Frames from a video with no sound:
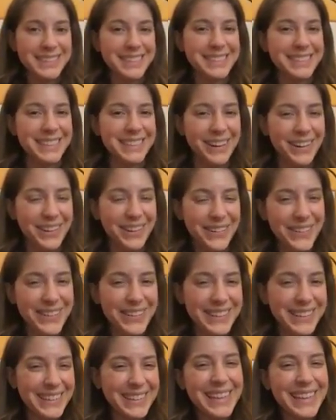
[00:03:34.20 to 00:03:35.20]
So
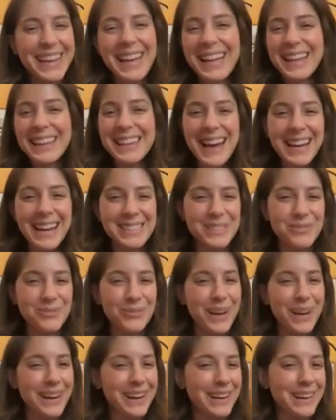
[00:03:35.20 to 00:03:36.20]
that's
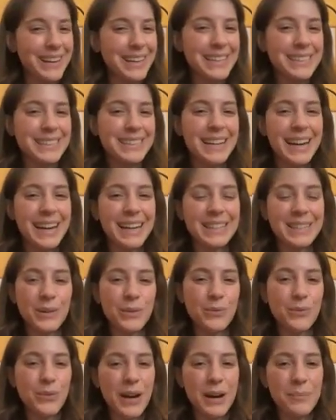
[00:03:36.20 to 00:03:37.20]
where it kind of,